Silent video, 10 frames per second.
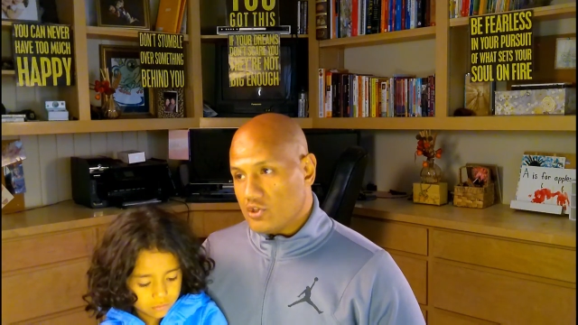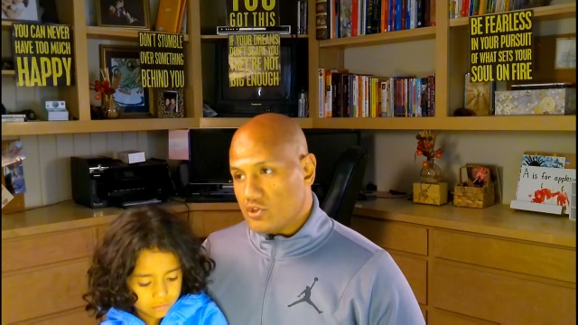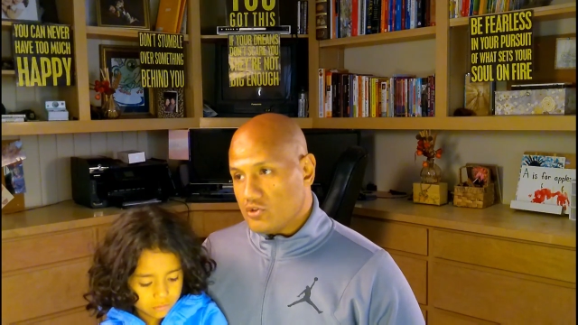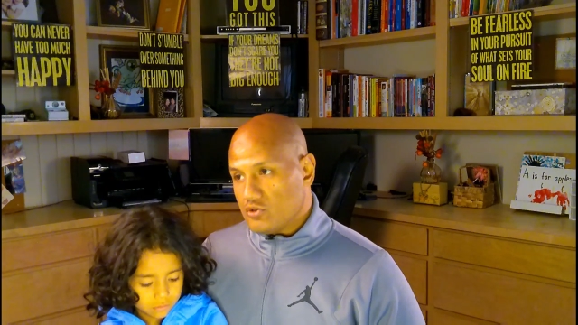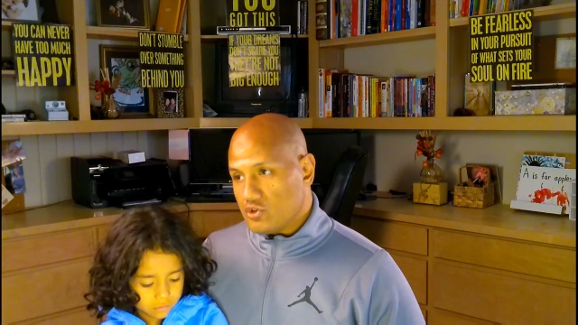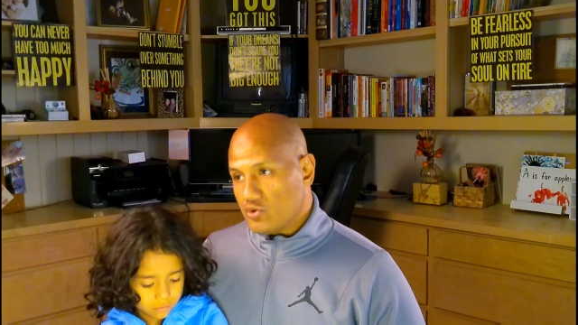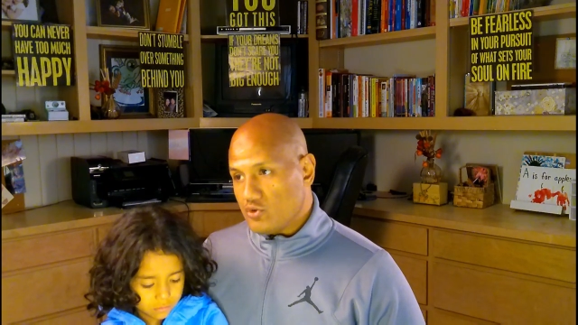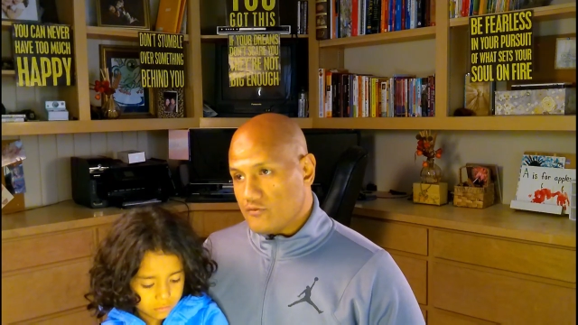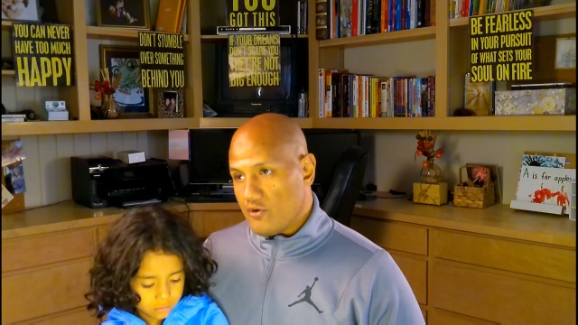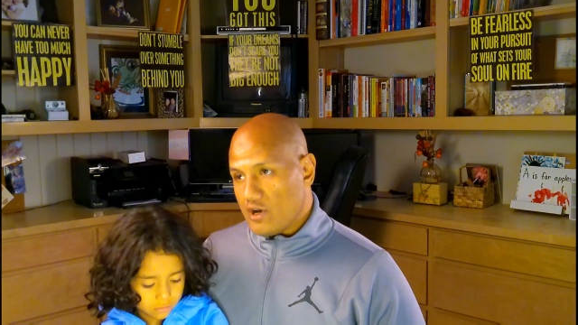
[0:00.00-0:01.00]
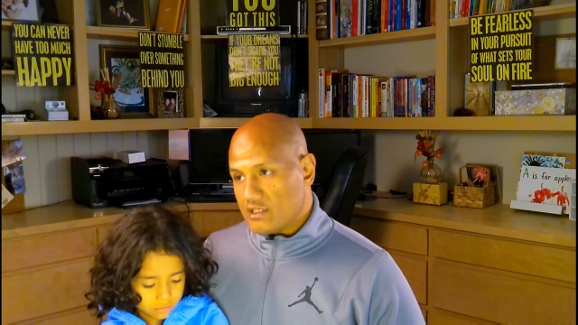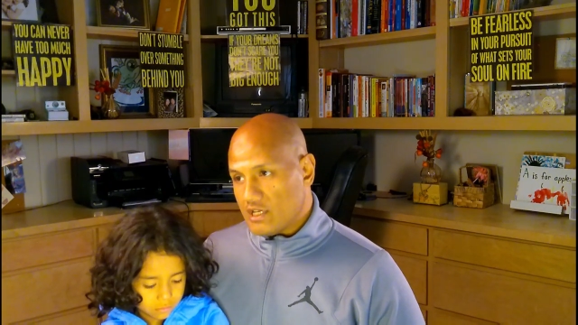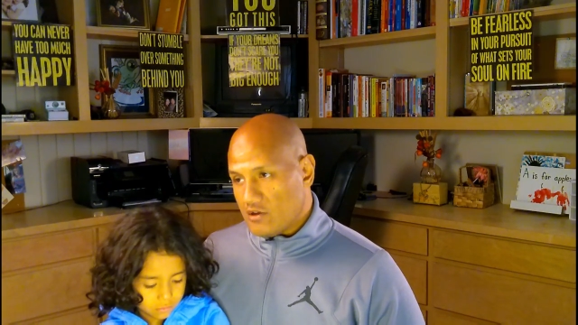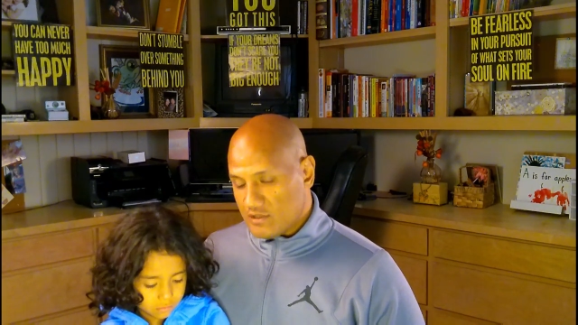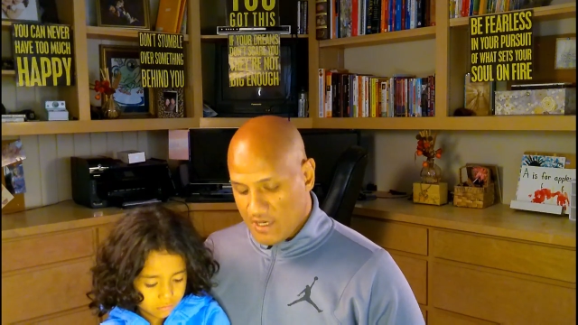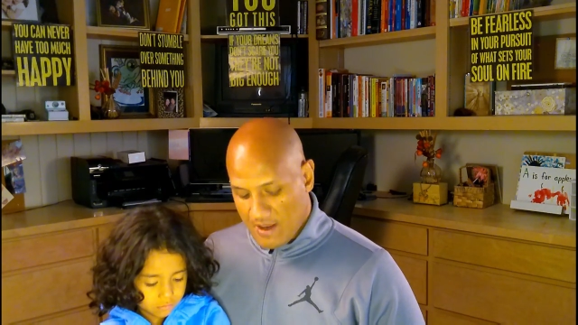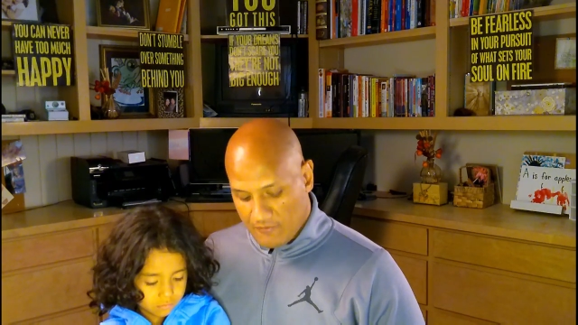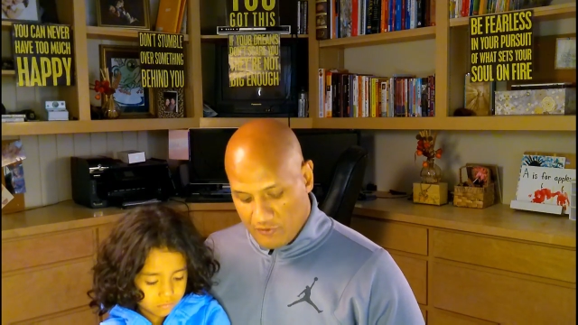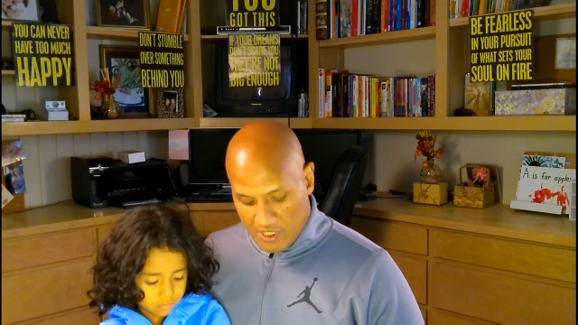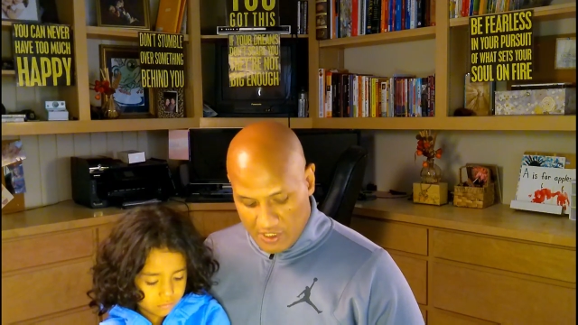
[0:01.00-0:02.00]
Speaker 1: choose for ourselves and have free
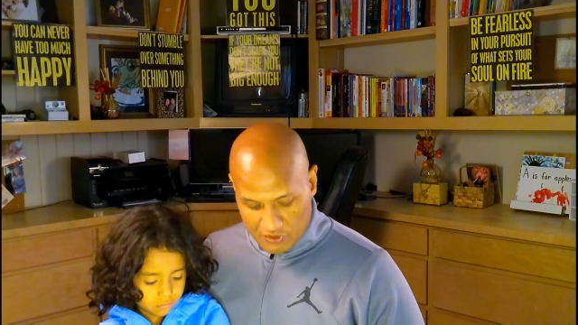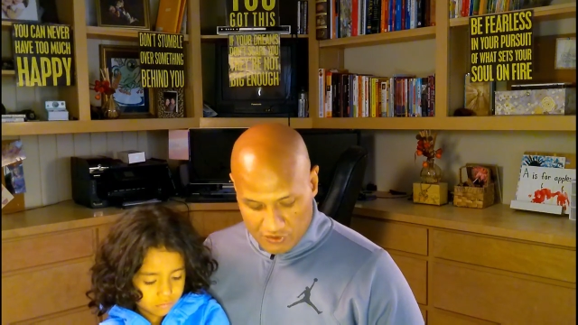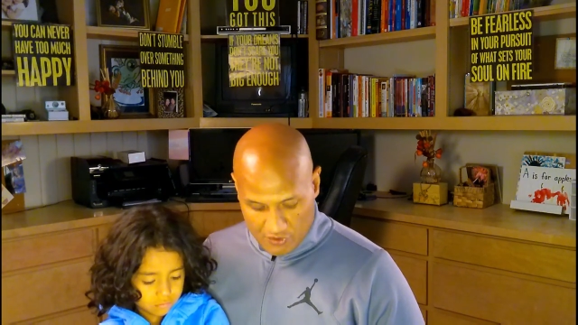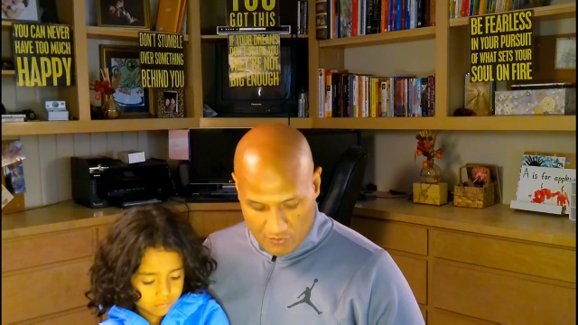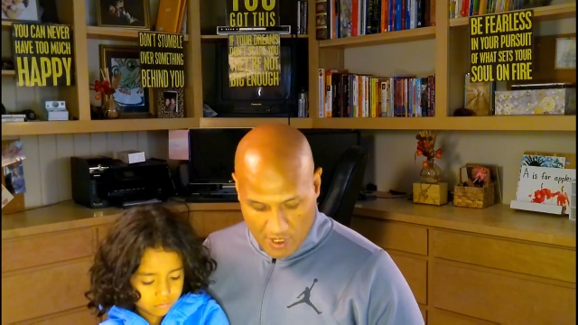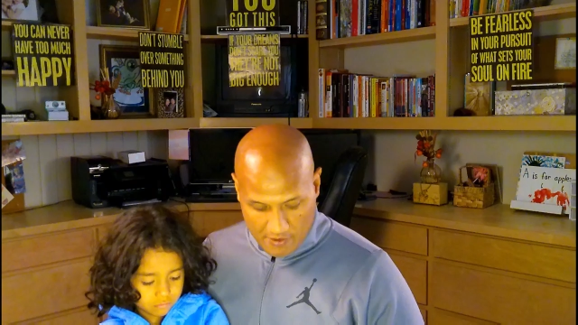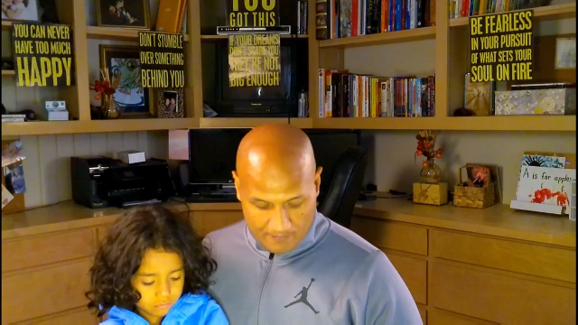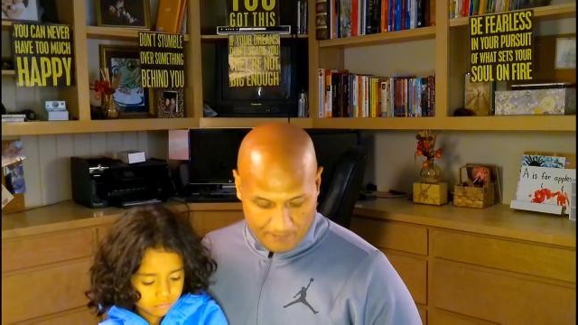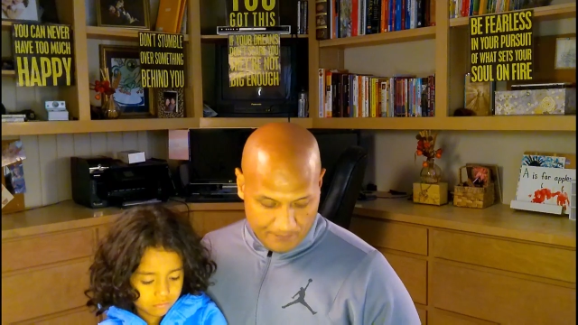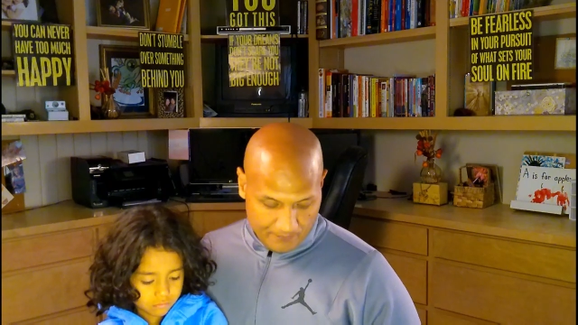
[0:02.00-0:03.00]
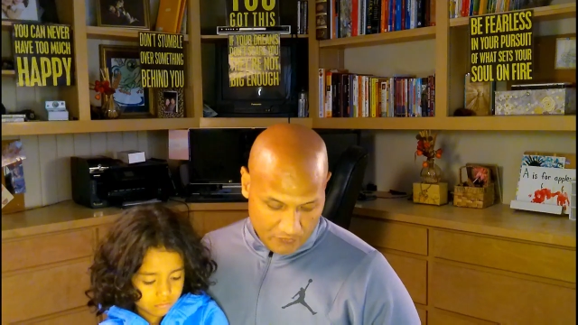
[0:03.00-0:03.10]
agency, right? Mm -hmm.